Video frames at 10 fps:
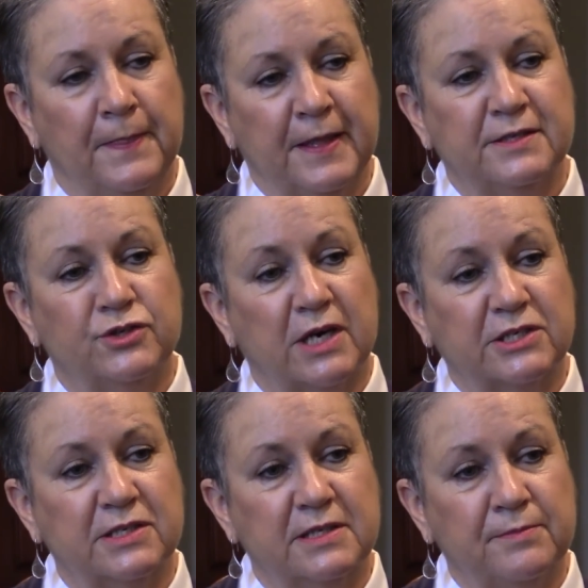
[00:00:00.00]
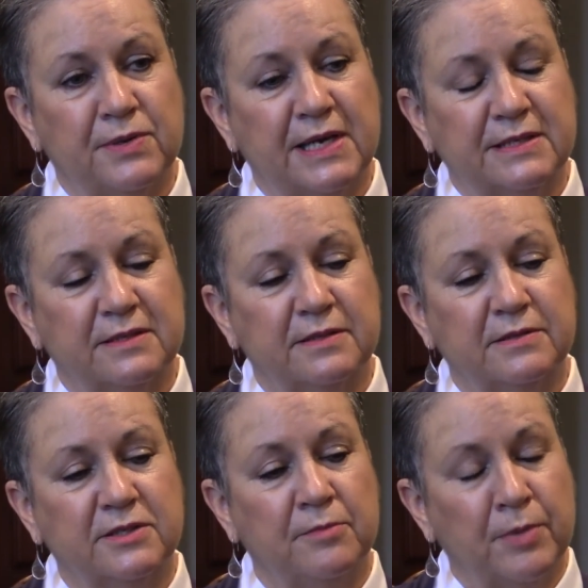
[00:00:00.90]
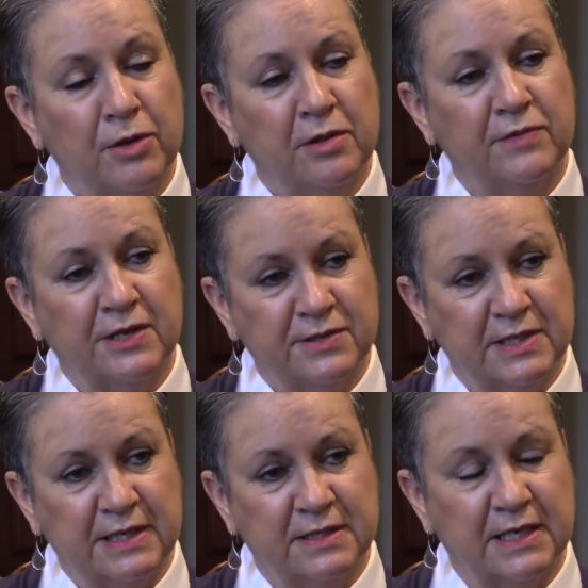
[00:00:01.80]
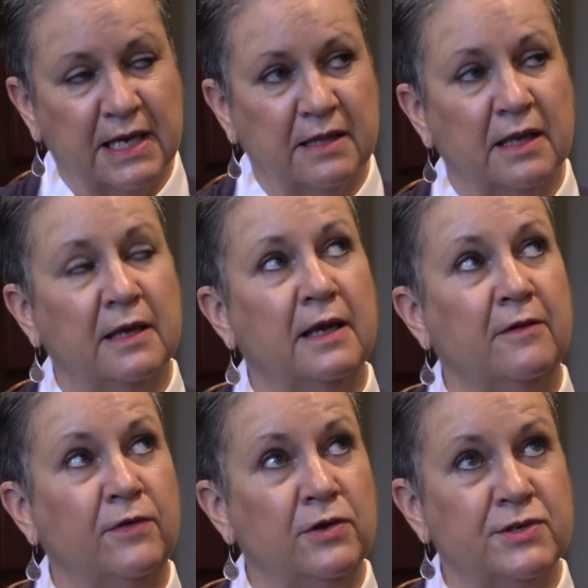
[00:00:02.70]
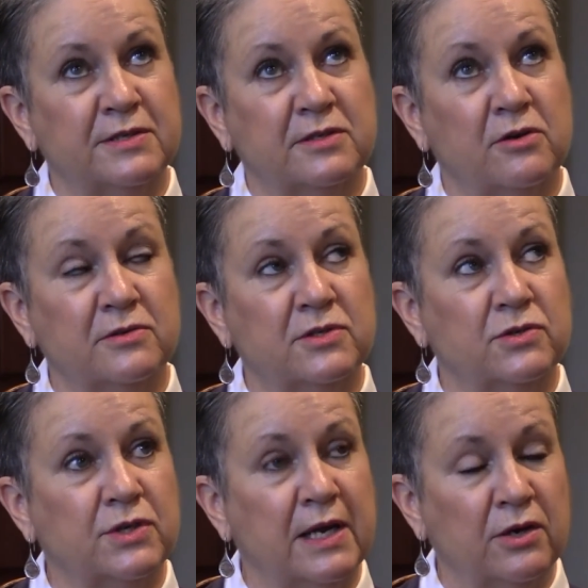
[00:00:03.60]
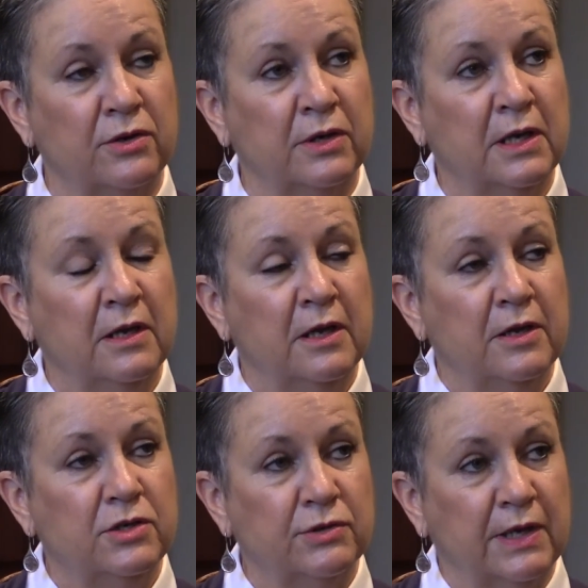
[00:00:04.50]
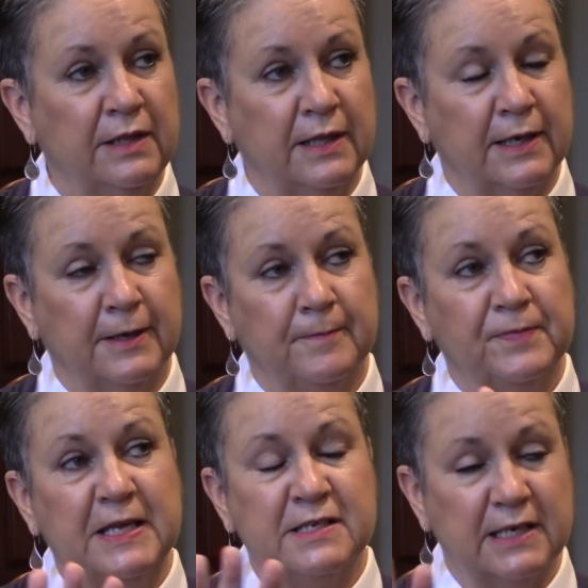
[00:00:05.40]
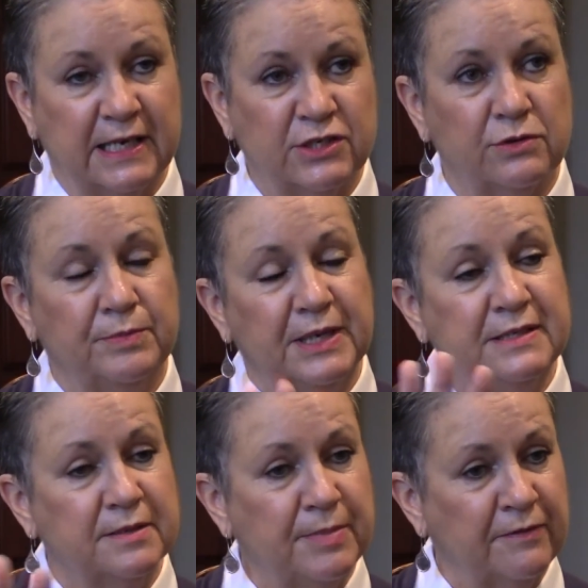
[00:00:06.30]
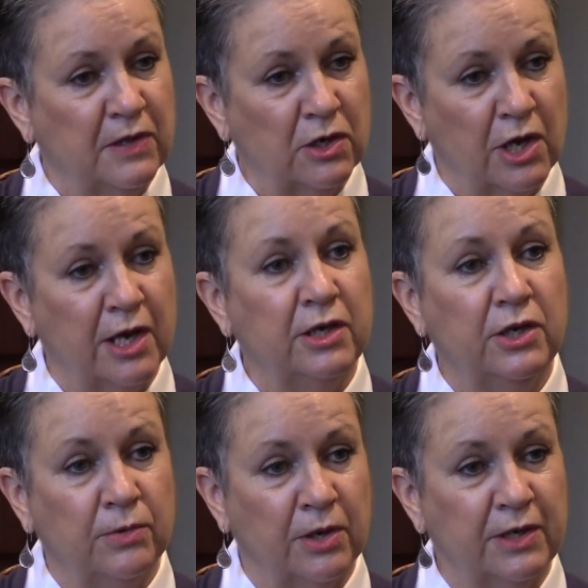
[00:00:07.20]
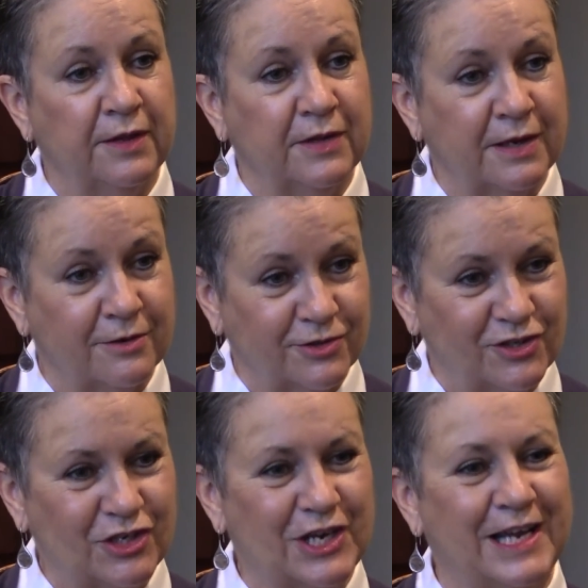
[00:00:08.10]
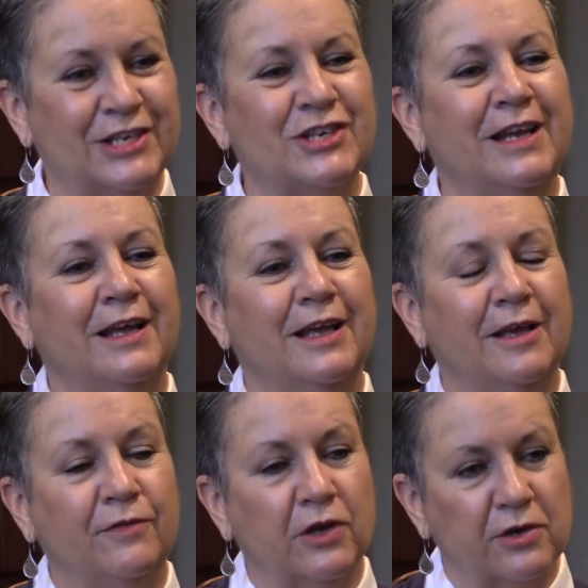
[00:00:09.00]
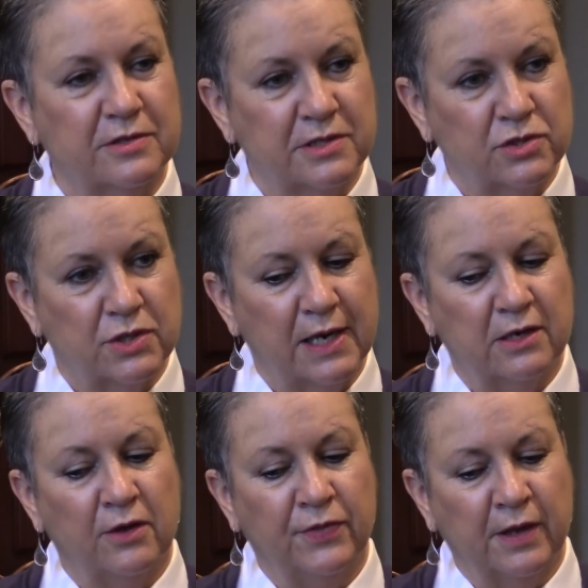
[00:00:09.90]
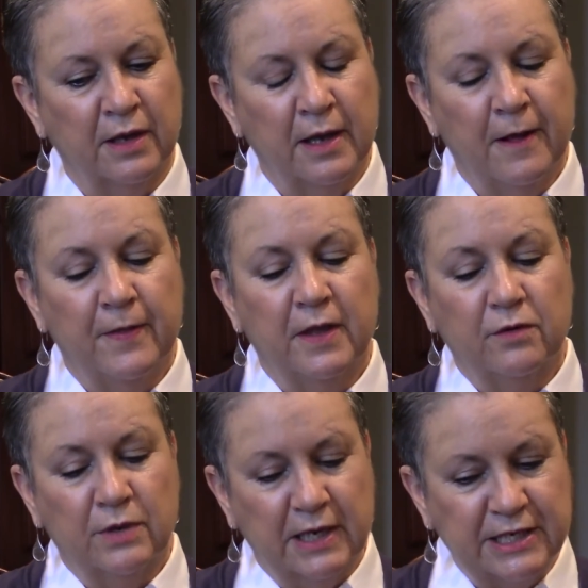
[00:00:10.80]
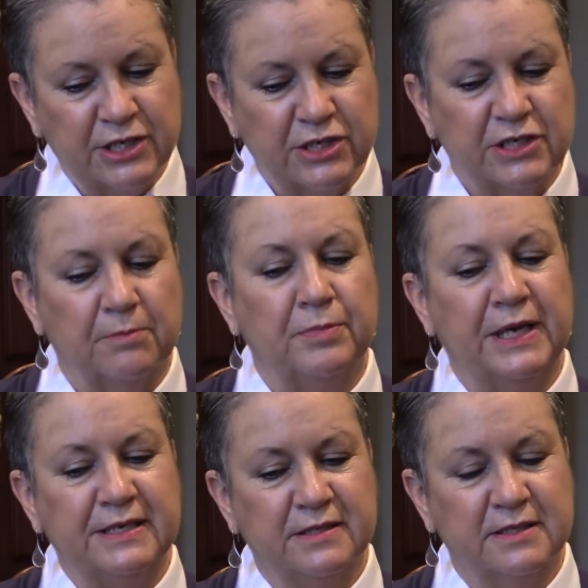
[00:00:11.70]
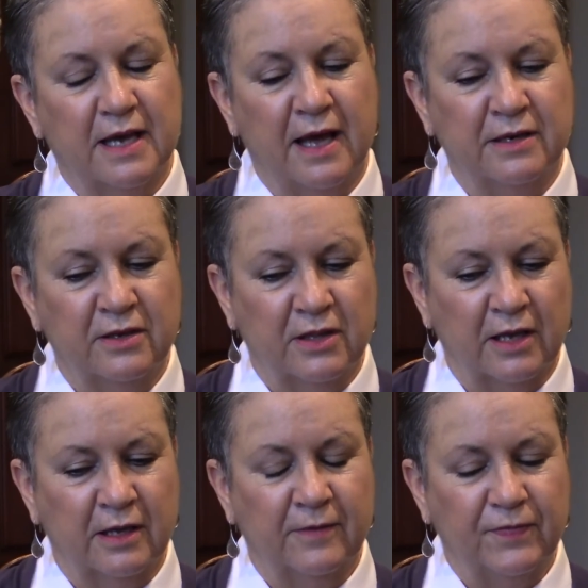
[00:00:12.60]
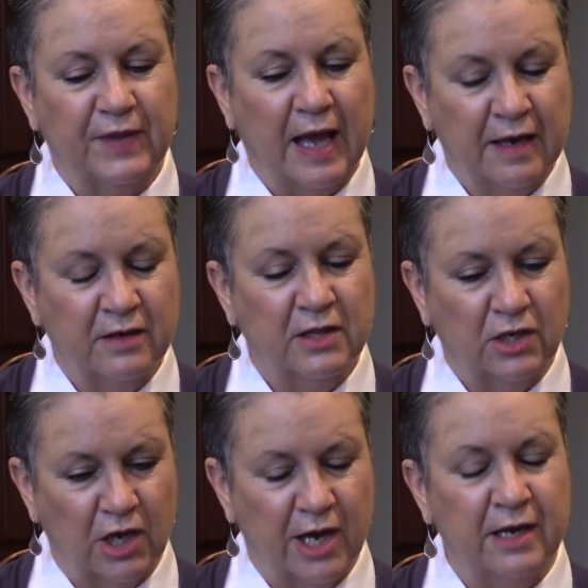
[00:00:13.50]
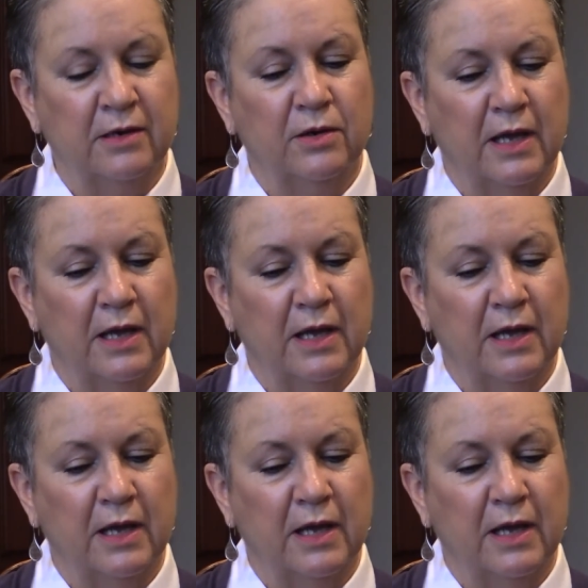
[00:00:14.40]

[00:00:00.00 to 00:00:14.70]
structures in place. So both of those things together, if you just concentrate on doing the intellectual piece above the line, you won't get the culture change. If you concentrate on the relationship piece under the line,